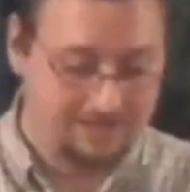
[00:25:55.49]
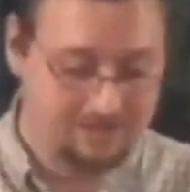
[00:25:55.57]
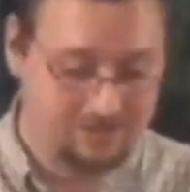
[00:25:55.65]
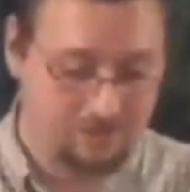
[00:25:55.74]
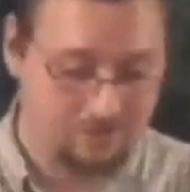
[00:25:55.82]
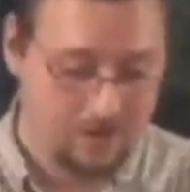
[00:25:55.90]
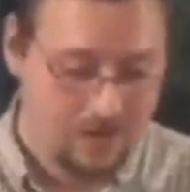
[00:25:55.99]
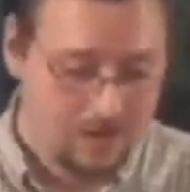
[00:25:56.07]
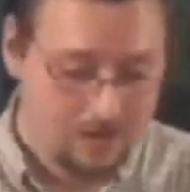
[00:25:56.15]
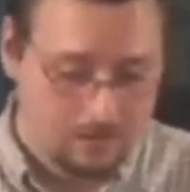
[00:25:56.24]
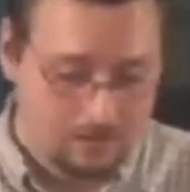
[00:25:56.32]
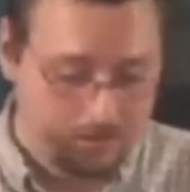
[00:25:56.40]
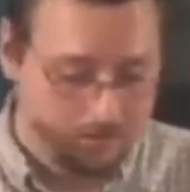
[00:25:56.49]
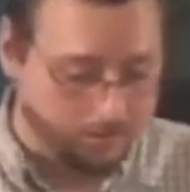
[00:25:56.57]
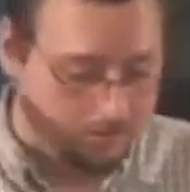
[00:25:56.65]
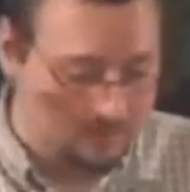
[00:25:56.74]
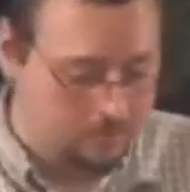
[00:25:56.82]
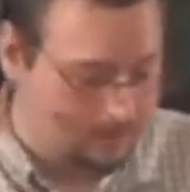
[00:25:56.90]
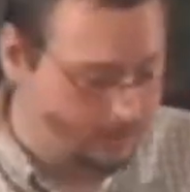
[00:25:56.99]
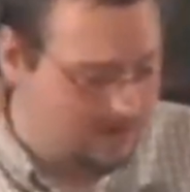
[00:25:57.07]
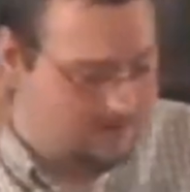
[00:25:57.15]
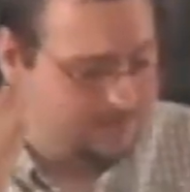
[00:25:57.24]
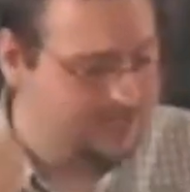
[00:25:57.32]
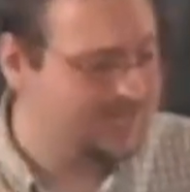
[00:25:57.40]
And so
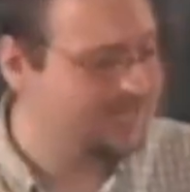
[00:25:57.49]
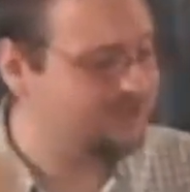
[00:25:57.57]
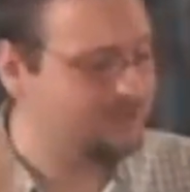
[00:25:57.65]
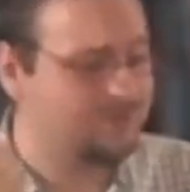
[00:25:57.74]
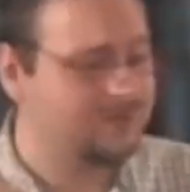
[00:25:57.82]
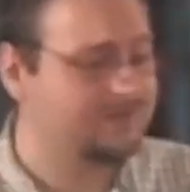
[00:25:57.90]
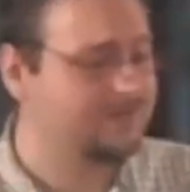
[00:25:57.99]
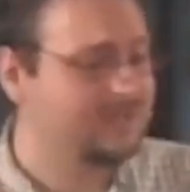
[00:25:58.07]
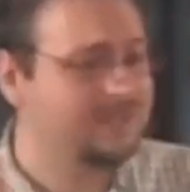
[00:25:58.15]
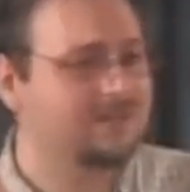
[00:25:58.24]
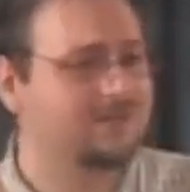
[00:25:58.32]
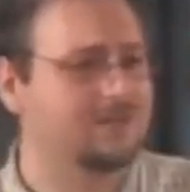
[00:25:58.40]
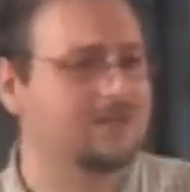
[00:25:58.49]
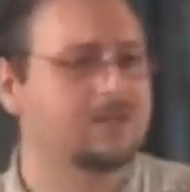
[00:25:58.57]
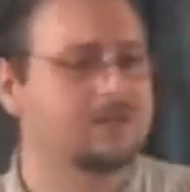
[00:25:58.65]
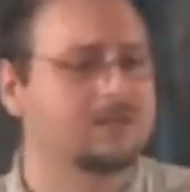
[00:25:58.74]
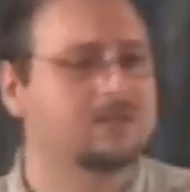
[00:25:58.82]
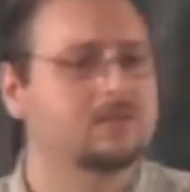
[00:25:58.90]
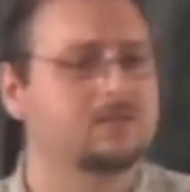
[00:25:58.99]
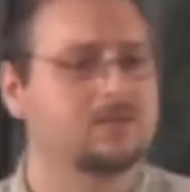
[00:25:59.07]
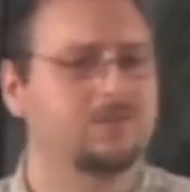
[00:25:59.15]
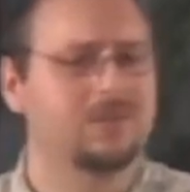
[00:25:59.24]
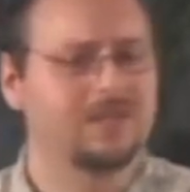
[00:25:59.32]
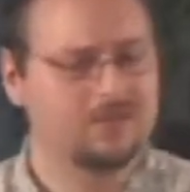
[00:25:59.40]
God began to reveal
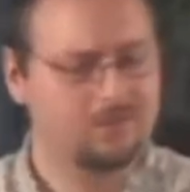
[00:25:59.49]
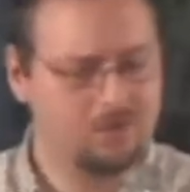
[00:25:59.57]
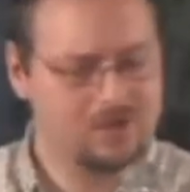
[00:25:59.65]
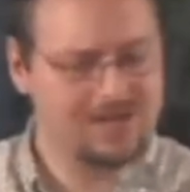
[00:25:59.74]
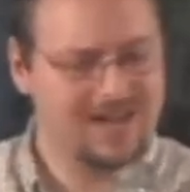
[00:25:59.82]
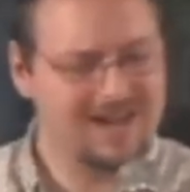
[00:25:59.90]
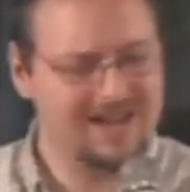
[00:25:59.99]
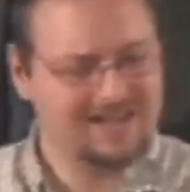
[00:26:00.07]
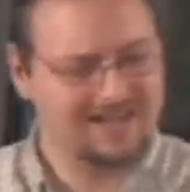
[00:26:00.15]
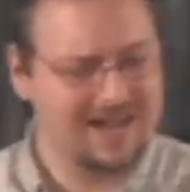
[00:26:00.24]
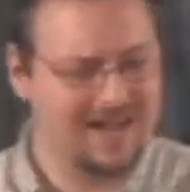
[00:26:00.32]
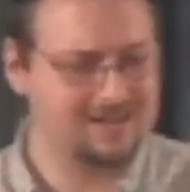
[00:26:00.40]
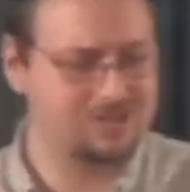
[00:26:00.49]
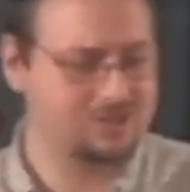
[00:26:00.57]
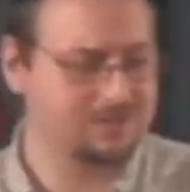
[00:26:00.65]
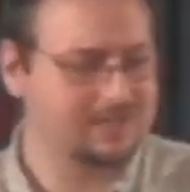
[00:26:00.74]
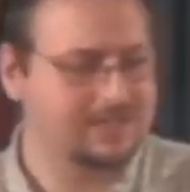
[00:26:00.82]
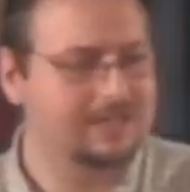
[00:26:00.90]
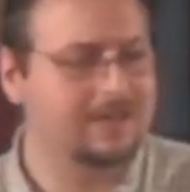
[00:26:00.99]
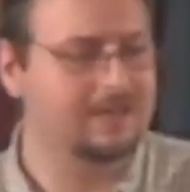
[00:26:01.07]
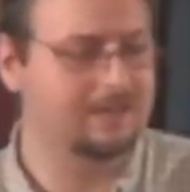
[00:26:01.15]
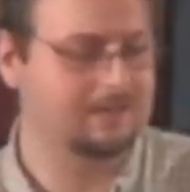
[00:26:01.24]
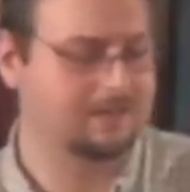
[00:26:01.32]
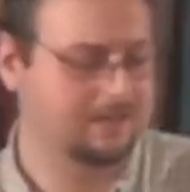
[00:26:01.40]
to me that what I had actually
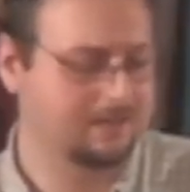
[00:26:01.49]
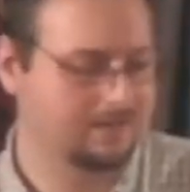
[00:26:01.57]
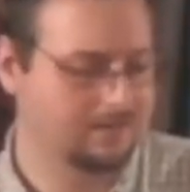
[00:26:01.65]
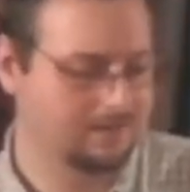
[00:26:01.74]
done